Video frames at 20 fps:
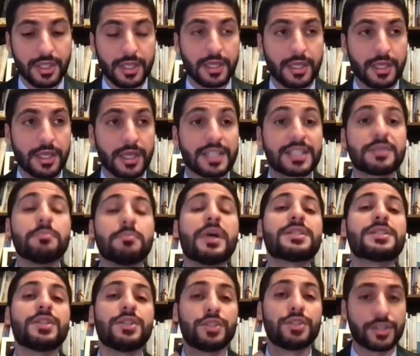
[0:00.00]
It's
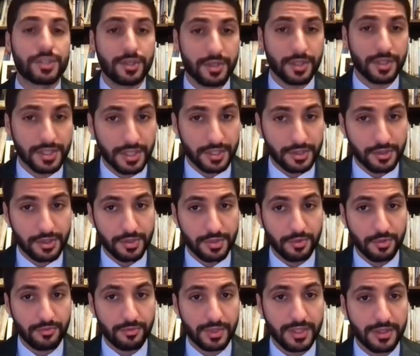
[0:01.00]
messages to the Sadrist
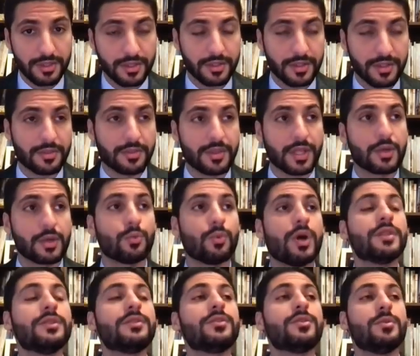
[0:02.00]
movement that they
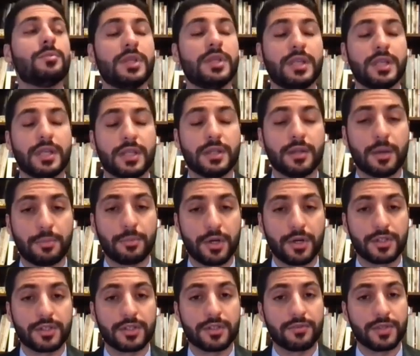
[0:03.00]
want to be a
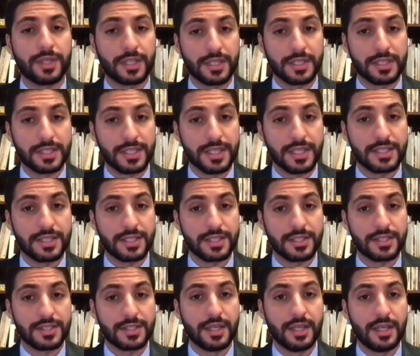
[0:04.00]
part of a
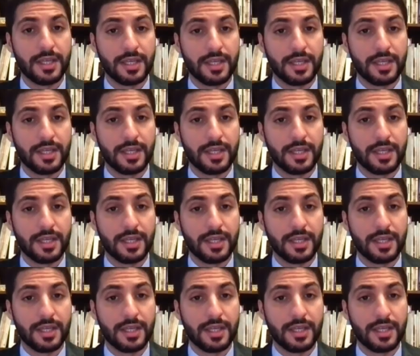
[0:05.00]
consensus